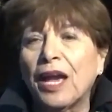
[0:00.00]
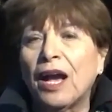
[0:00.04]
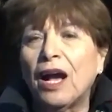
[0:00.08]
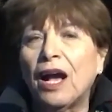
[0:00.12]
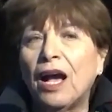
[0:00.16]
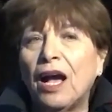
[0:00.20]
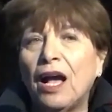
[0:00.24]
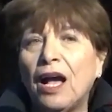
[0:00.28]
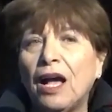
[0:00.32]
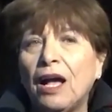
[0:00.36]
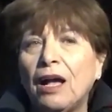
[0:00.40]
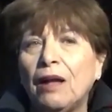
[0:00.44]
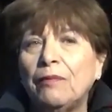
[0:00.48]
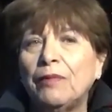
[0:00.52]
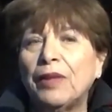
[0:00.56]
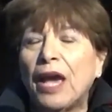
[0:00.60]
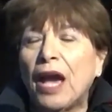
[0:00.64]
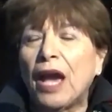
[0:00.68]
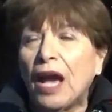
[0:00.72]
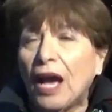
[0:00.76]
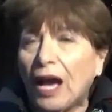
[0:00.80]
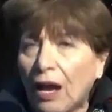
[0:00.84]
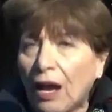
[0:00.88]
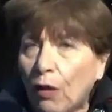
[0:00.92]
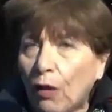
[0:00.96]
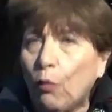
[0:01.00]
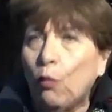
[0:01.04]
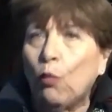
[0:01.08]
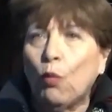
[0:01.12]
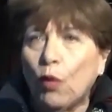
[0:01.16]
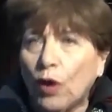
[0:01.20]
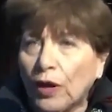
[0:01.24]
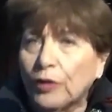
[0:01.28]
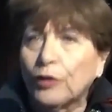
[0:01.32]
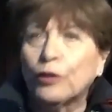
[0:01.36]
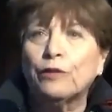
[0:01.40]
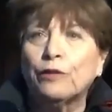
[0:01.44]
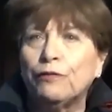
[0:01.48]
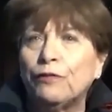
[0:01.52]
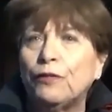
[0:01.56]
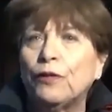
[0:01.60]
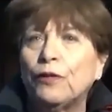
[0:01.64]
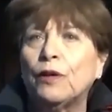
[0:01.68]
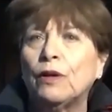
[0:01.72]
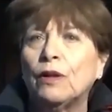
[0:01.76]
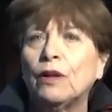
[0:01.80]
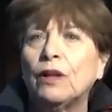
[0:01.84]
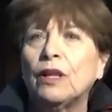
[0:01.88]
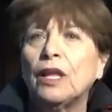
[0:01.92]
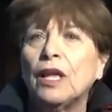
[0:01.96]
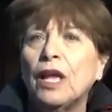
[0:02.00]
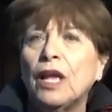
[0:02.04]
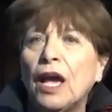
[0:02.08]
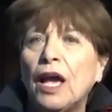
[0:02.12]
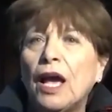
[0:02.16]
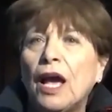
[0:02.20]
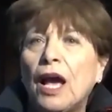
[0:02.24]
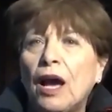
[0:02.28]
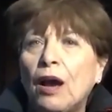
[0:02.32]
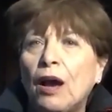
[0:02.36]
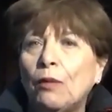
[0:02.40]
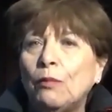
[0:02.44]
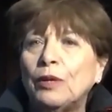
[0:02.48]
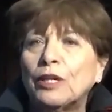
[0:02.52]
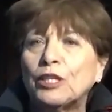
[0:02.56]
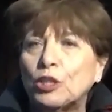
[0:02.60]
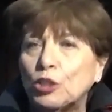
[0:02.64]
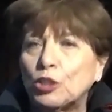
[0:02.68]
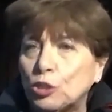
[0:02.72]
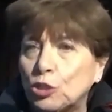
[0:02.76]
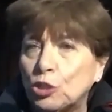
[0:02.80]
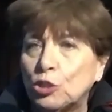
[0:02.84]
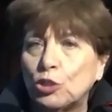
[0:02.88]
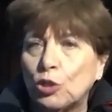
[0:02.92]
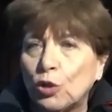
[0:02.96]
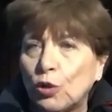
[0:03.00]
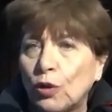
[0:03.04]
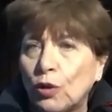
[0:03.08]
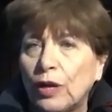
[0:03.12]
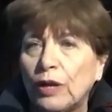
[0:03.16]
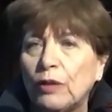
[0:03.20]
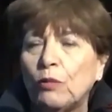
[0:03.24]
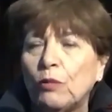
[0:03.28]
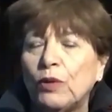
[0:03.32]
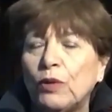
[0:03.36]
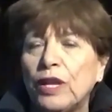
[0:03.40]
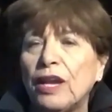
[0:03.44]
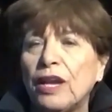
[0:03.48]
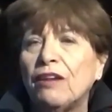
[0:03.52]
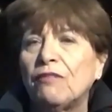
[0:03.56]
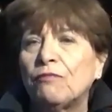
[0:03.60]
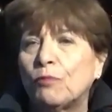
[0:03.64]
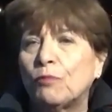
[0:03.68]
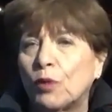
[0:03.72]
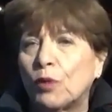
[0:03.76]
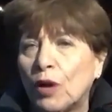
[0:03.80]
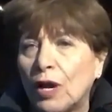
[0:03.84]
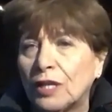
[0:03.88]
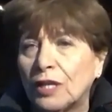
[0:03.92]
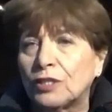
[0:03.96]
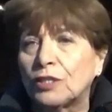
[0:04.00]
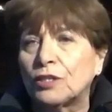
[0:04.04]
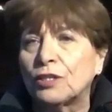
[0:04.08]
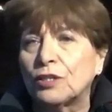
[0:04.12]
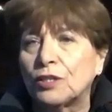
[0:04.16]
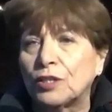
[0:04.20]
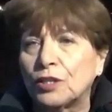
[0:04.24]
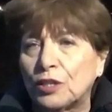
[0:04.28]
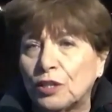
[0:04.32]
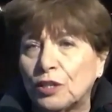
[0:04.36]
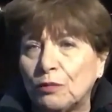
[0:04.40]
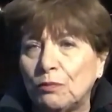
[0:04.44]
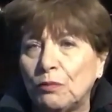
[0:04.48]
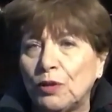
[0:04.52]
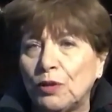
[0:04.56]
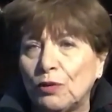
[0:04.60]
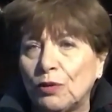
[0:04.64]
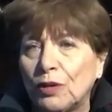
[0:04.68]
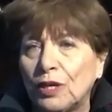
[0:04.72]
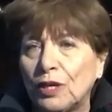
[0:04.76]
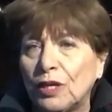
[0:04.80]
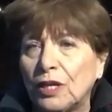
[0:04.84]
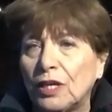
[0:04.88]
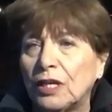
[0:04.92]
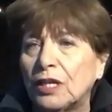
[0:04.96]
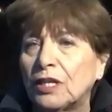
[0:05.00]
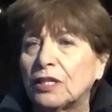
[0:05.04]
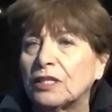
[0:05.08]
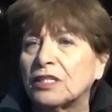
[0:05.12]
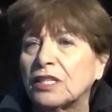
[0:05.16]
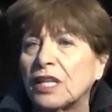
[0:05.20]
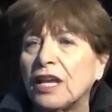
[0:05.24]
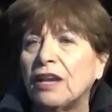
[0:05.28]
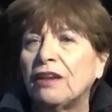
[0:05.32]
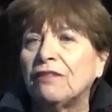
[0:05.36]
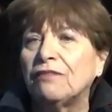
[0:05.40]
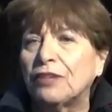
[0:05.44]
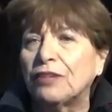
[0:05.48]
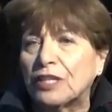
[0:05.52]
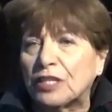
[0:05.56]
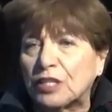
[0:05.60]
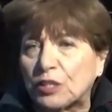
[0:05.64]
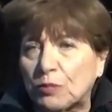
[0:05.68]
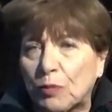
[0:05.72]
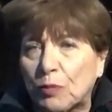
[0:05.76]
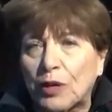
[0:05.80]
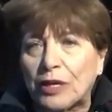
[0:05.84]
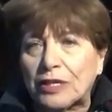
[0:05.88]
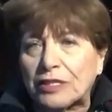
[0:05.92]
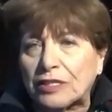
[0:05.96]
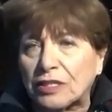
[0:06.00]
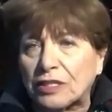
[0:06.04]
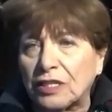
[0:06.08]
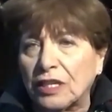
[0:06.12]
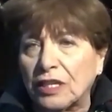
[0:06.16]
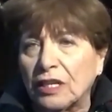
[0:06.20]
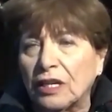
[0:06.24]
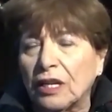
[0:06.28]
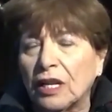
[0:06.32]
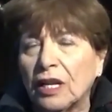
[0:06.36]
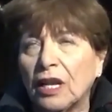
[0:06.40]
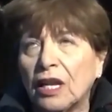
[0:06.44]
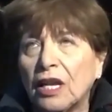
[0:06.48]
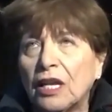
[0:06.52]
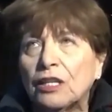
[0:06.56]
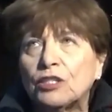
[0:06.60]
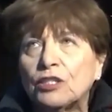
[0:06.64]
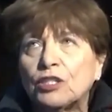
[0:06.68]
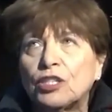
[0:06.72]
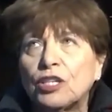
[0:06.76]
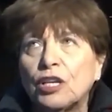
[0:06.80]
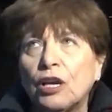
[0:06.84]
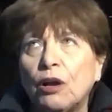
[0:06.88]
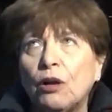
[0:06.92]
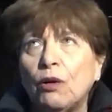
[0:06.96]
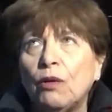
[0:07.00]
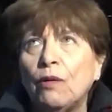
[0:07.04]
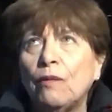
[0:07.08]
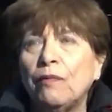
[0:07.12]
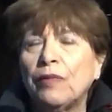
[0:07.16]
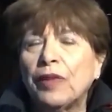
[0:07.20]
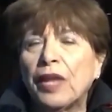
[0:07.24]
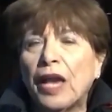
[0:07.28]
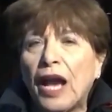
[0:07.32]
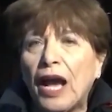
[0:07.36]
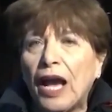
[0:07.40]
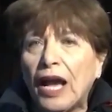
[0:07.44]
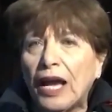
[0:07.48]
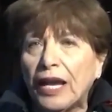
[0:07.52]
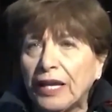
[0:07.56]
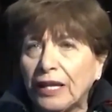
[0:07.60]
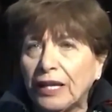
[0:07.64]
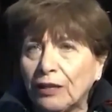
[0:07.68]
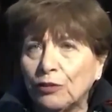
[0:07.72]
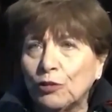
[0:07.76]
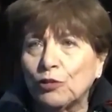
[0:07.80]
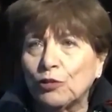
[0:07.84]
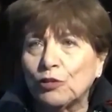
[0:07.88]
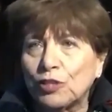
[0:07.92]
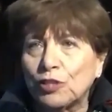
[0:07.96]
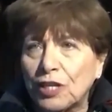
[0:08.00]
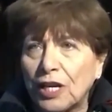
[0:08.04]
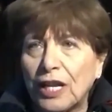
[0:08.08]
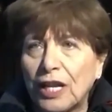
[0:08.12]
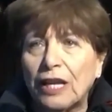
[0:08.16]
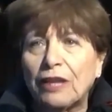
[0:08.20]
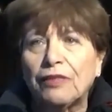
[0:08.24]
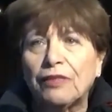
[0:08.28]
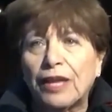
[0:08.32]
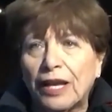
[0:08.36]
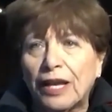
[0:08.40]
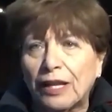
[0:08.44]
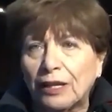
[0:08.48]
how wonderful, how much joy we have brought to the community, because they have expressed it. So I understand that